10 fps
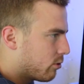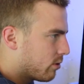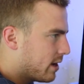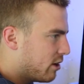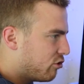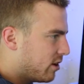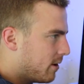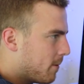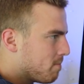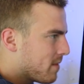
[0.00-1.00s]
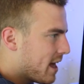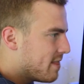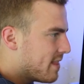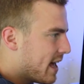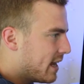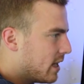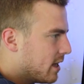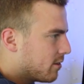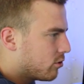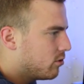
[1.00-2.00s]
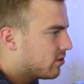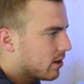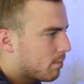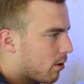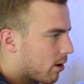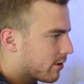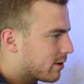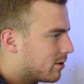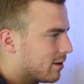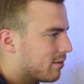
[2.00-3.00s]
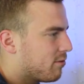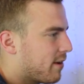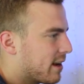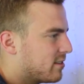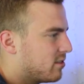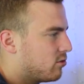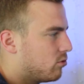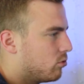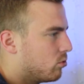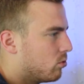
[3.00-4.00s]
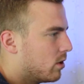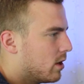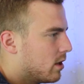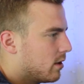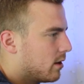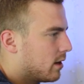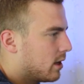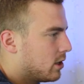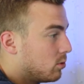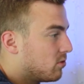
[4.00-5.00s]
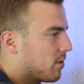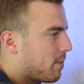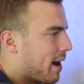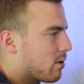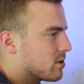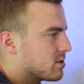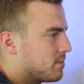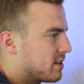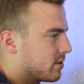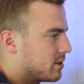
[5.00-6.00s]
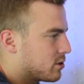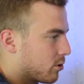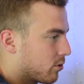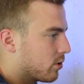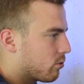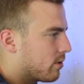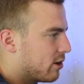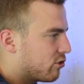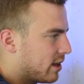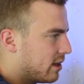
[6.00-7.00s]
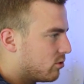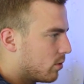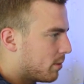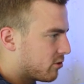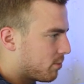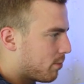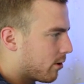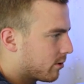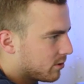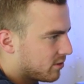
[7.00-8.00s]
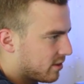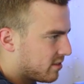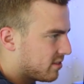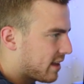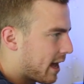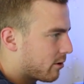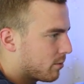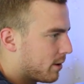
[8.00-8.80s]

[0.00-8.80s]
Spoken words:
creation, and then they're using a particle effect to use the powers to basically turn the creation into a bunch of particles that scatter